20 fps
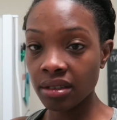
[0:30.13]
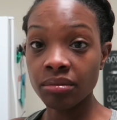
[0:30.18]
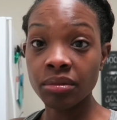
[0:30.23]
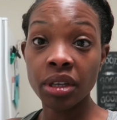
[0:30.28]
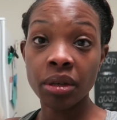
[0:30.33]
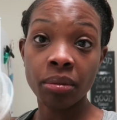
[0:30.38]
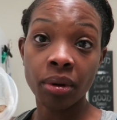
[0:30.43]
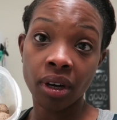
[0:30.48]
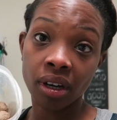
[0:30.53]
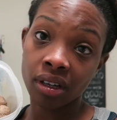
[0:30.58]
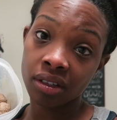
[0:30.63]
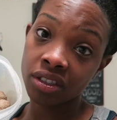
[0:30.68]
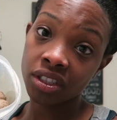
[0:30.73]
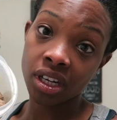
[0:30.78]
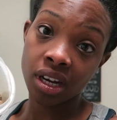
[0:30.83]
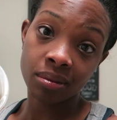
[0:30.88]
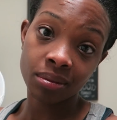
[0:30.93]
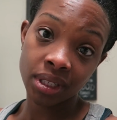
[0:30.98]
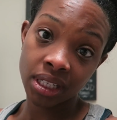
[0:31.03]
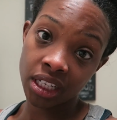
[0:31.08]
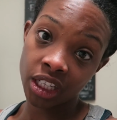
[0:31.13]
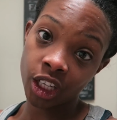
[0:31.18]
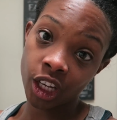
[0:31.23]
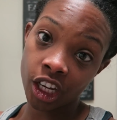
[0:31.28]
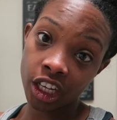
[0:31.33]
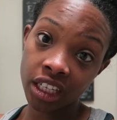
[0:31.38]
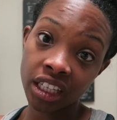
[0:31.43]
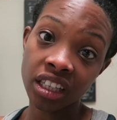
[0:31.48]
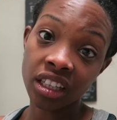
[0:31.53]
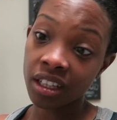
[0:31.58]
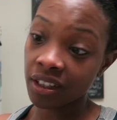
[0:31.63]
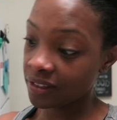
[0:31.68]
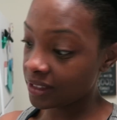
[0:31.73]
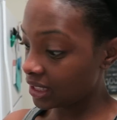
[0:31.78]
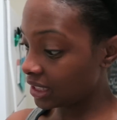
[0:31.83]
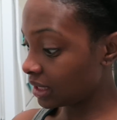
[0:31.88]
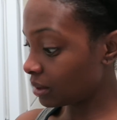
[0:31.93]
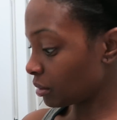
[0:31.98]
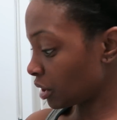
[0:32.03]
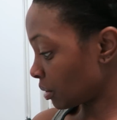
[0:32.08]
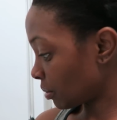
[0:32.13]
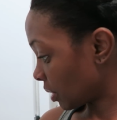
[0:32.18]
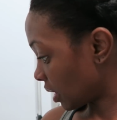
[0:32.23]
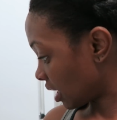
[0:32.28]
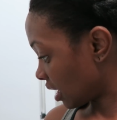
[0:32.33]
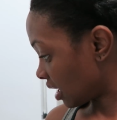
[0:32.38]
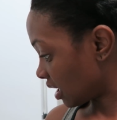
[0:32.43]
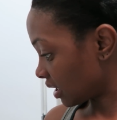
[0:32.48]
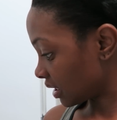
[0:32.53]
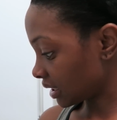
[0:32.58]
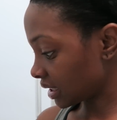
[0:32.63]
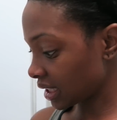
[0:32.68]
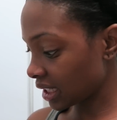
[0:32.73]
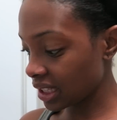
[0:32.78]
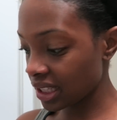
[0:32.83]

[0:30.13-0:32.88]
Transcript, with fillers: meatballs y'all i'm telling y'all he loves these meatballs